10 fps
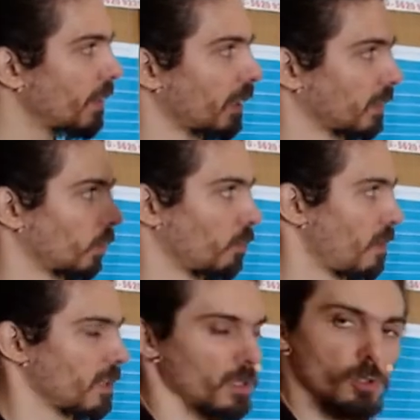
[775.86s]
x and y
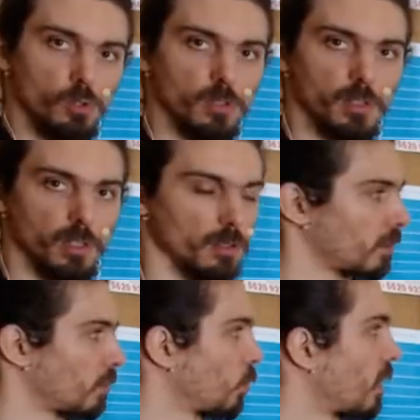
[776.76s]
that you, that, that
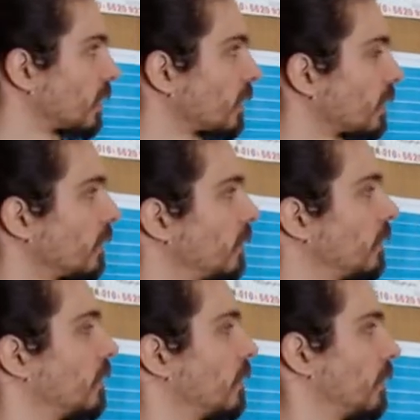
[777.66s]
you like.
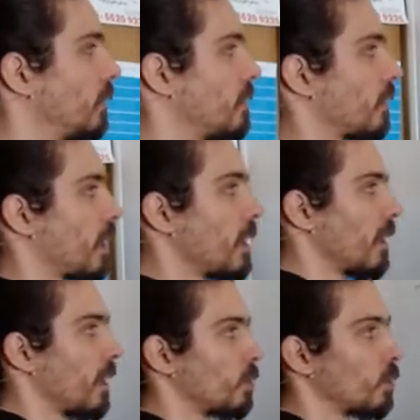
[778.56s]
Okay, I
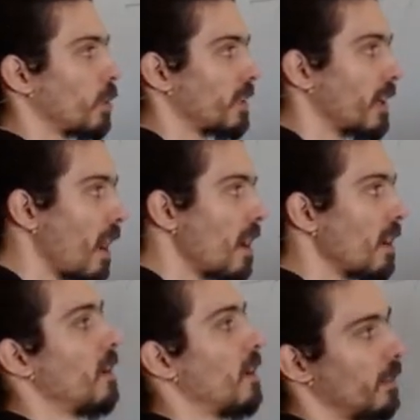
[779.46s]
don't know what they are,
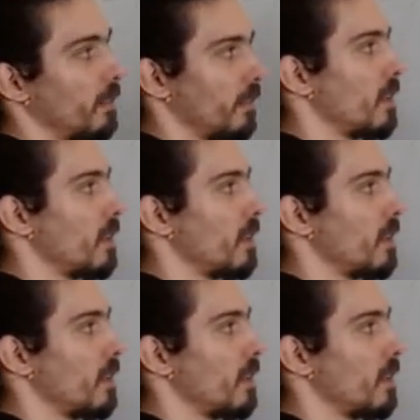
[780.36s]
there's